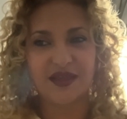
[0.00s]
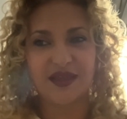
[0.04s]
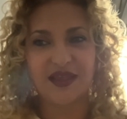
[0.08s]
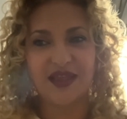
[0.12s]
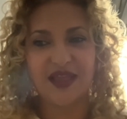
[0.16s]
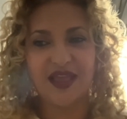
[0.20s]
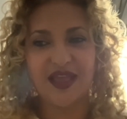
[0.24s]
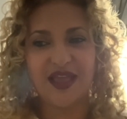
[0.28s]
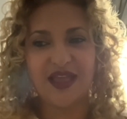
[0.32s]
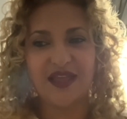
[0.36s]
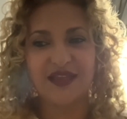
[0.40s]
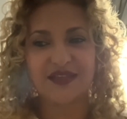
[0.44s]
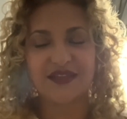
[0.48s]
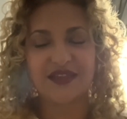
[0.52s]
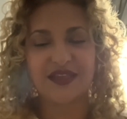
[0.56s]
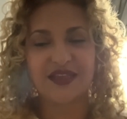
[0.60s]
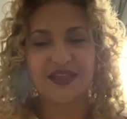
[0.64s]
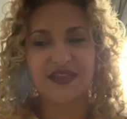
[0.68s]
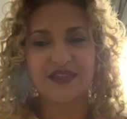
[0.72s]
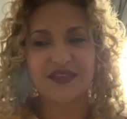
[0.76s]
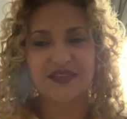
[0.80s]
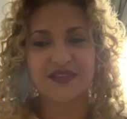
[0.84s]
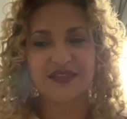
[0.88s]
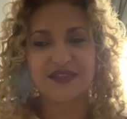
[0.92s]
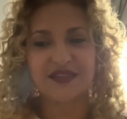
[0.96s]
And
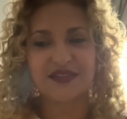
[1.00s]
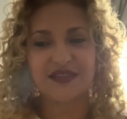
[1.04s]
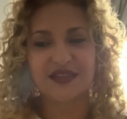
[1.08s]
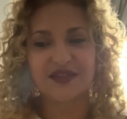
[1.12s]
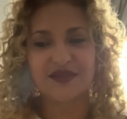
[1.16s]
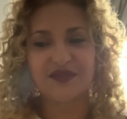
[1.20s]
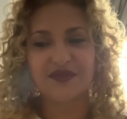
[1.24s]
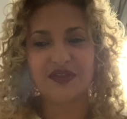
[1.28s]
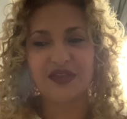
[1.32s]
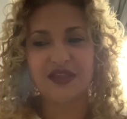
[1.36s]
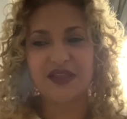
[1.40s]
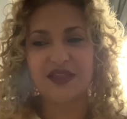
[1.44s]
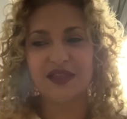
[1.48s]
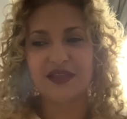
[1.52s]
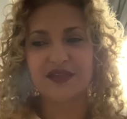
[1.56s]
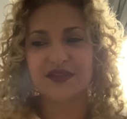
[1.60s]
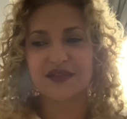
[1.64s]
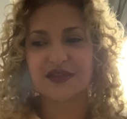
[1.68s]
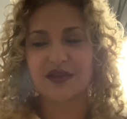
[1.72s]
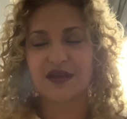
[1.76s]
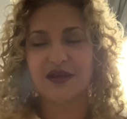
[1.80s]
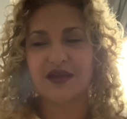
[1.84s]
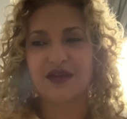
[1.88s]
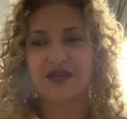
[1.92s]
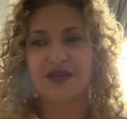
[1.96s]
it's feelings
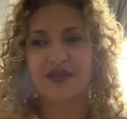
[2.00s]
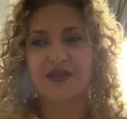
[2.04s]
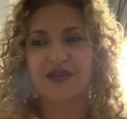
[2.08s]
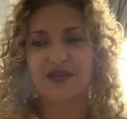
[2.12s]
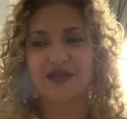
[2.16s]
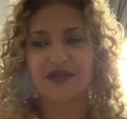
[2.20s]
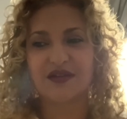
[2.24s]
are